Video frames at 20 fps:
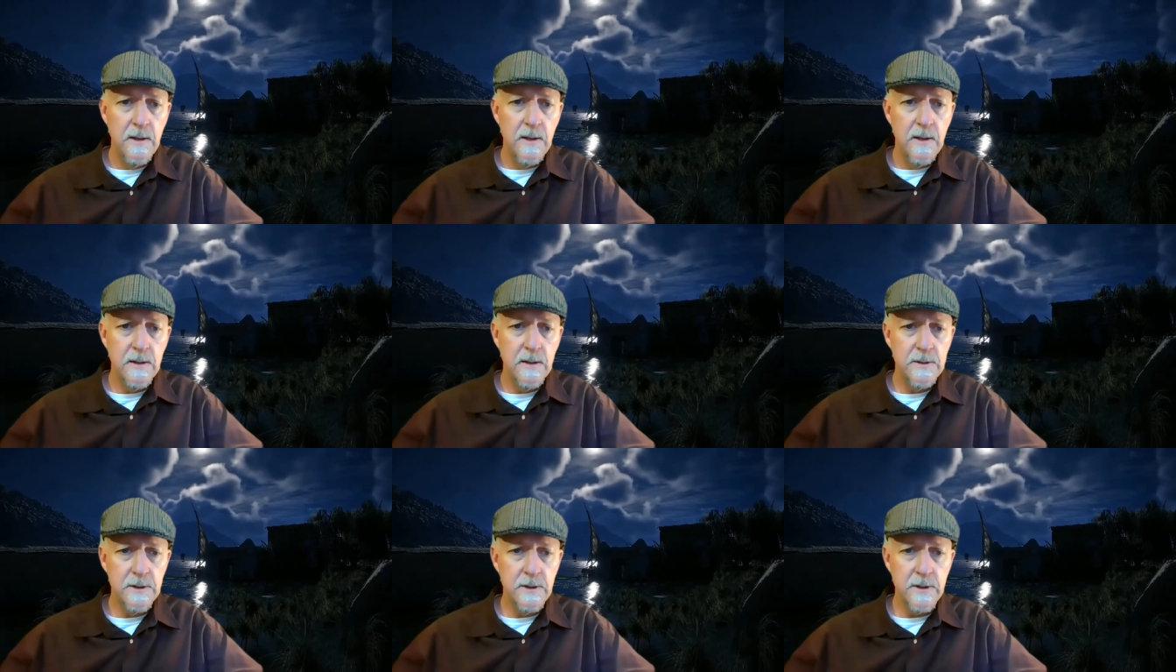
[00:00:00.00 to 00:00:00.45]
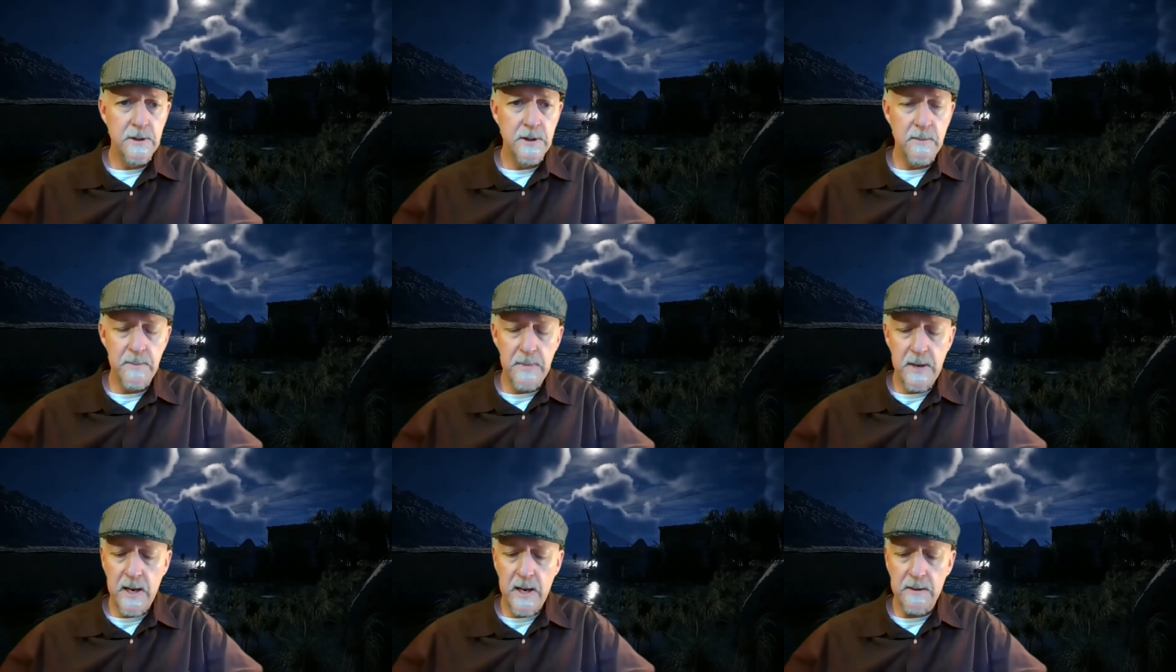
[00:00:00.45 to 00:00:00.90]
it's going to
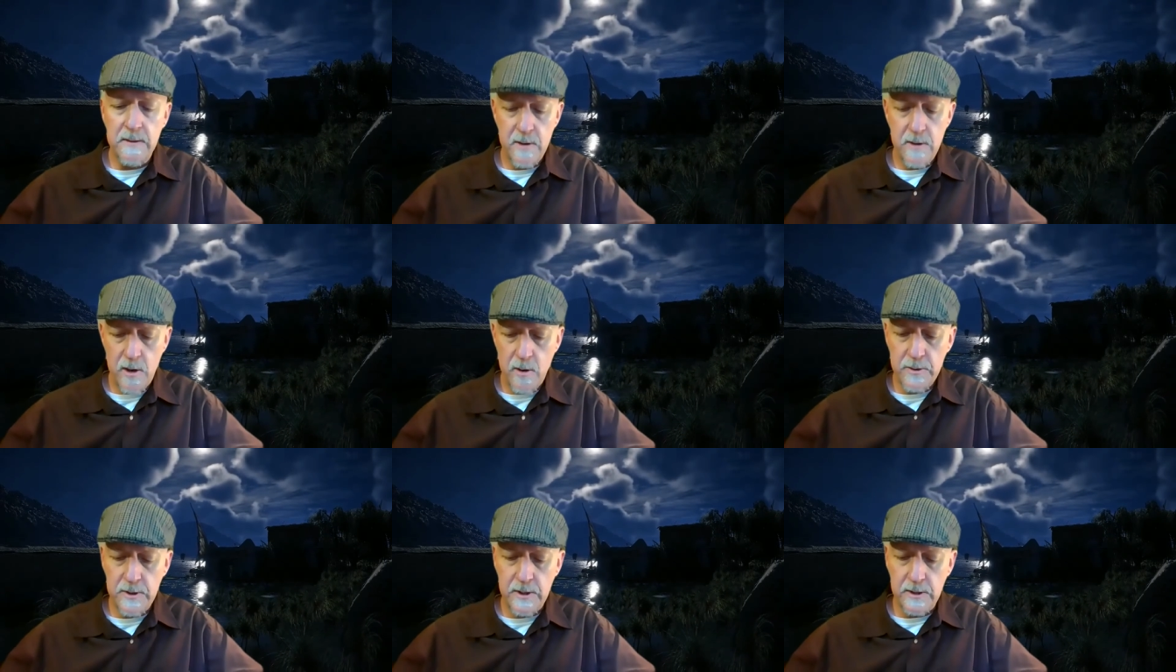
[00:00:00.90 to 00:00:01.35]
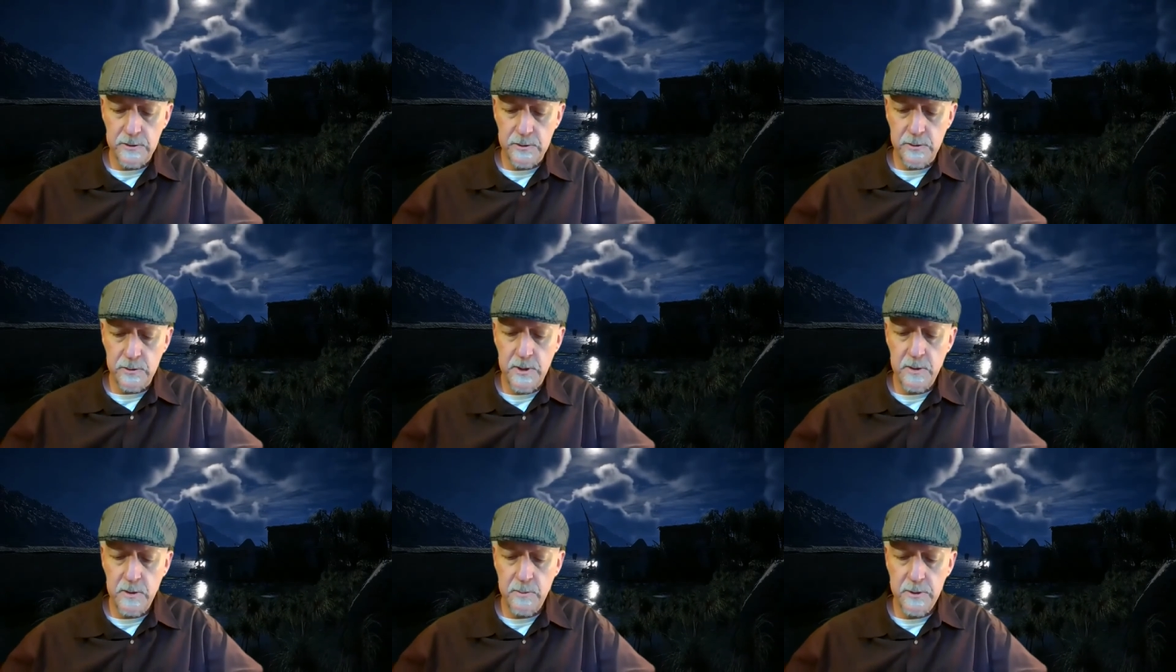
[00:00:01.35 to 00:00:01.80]
get bad. Okay,
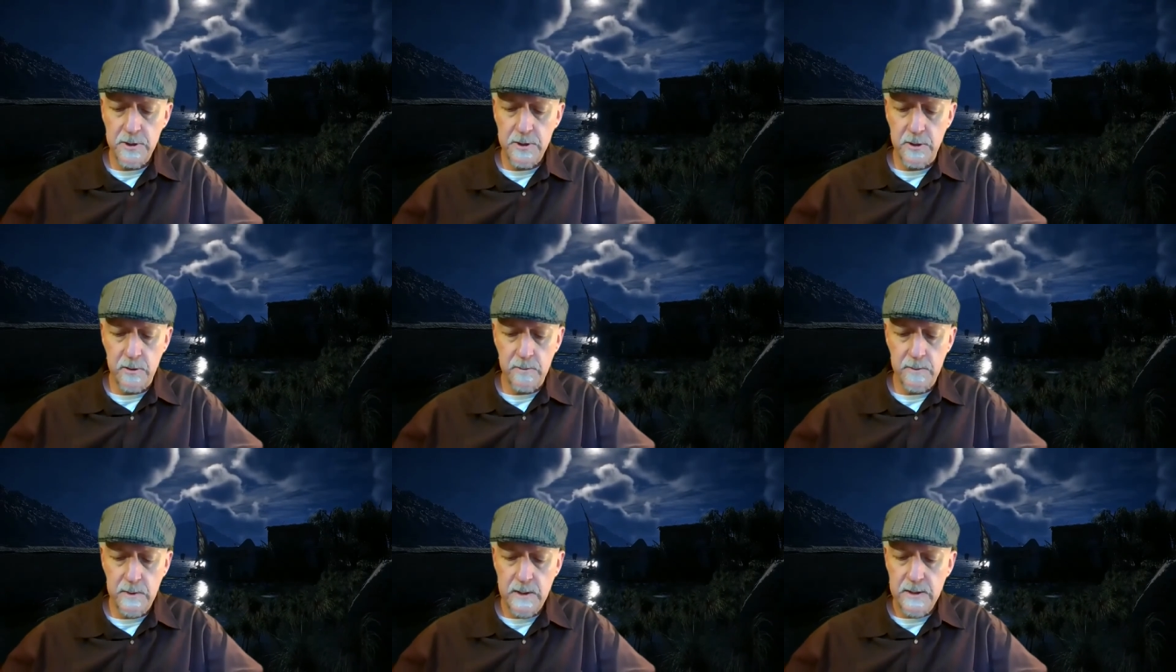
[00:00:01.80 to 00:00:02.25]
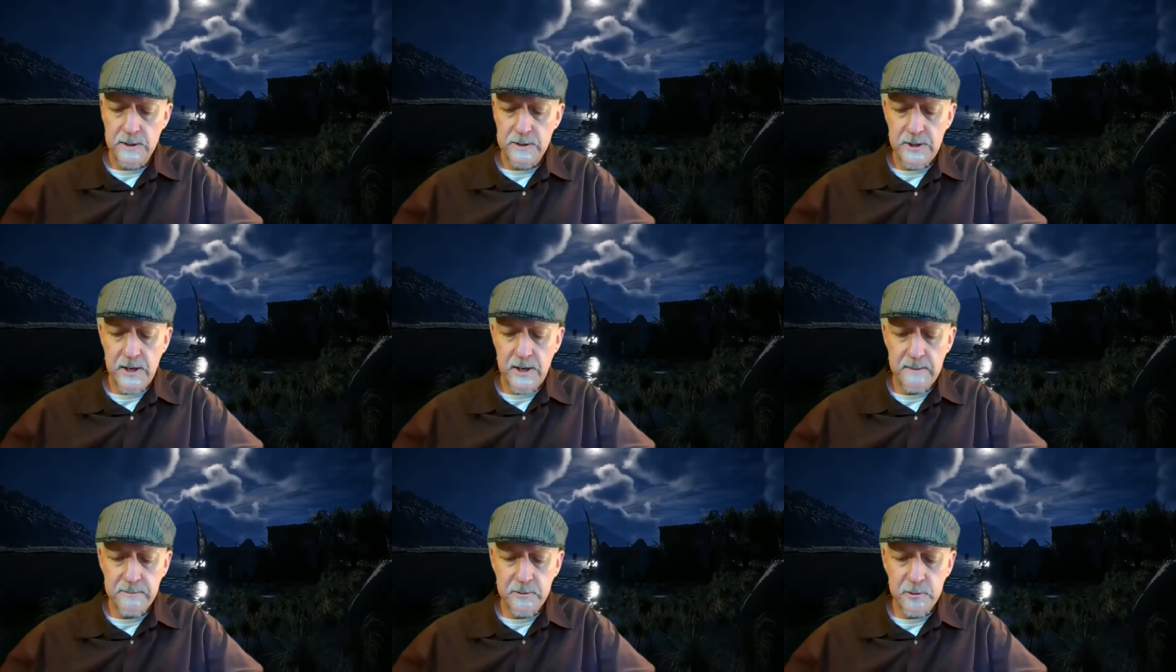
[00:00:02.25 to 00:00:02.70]
so here we go.
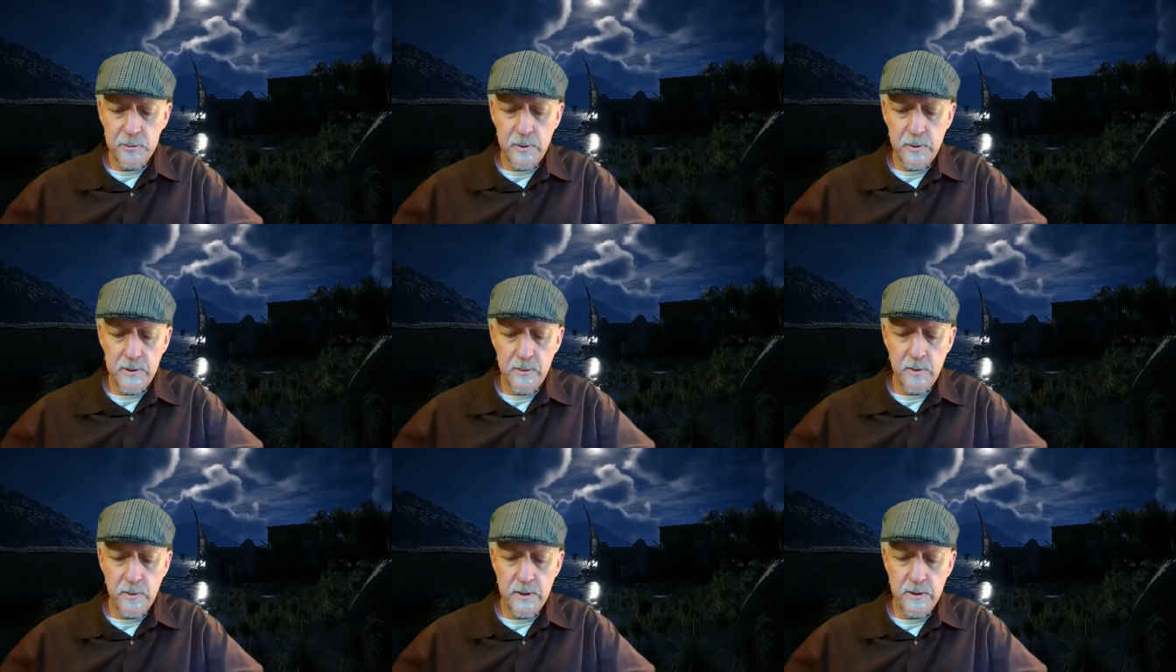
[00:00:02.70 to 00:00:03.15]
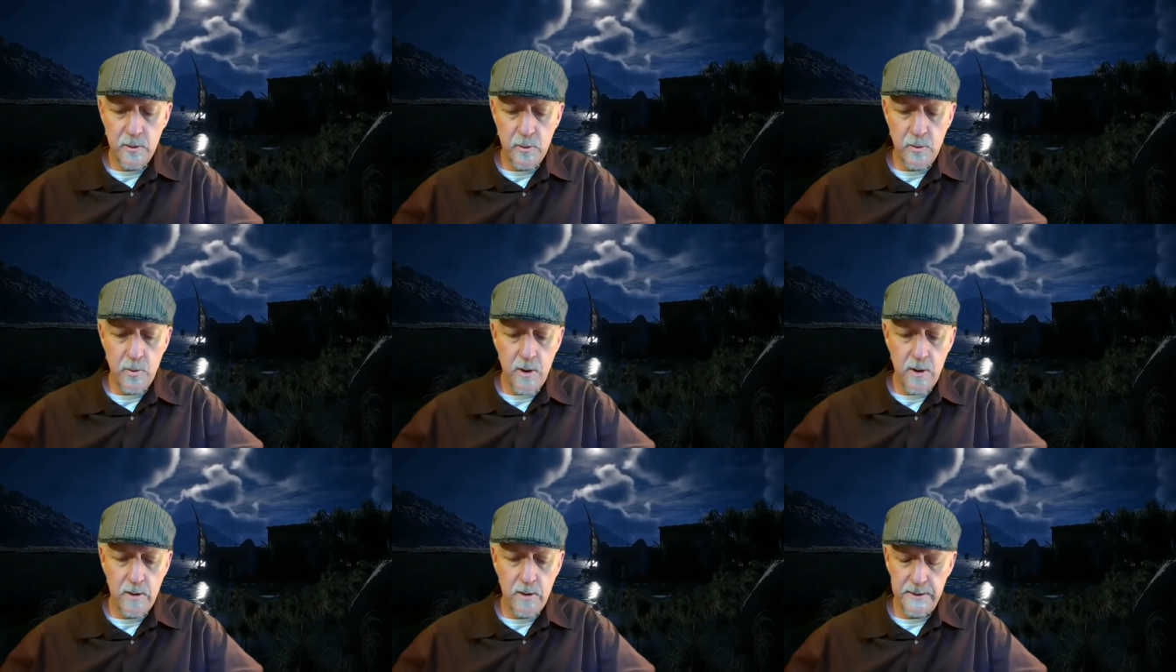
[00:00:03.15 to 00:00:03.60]
Chapter 21, The
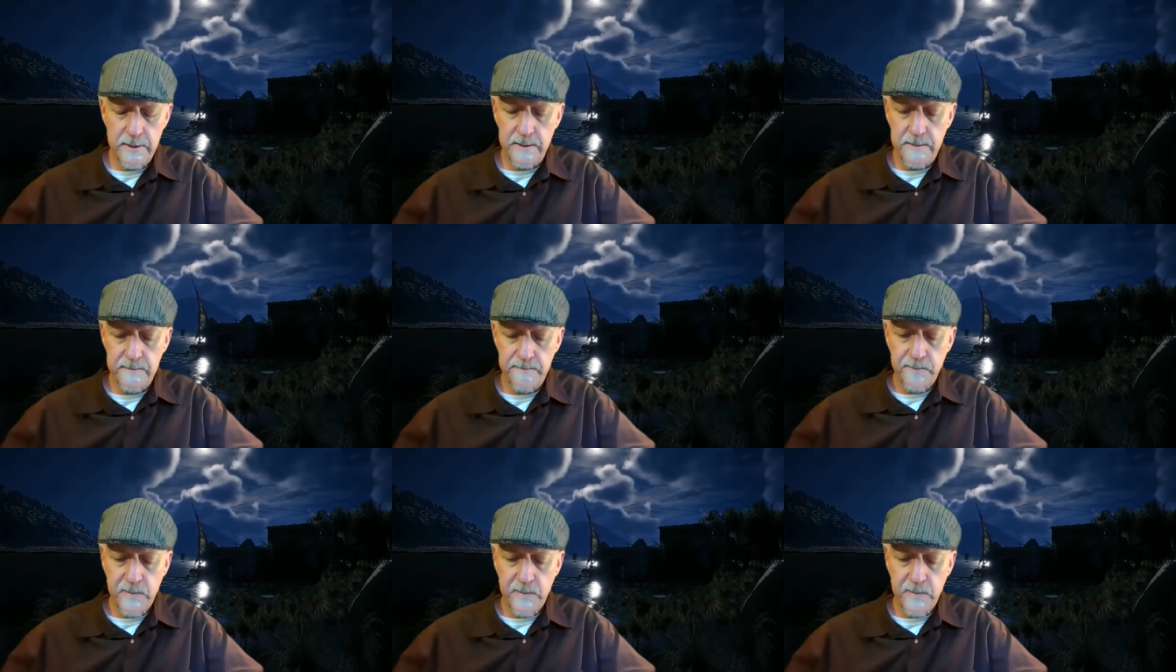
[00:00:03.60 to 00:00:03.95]
Quarry.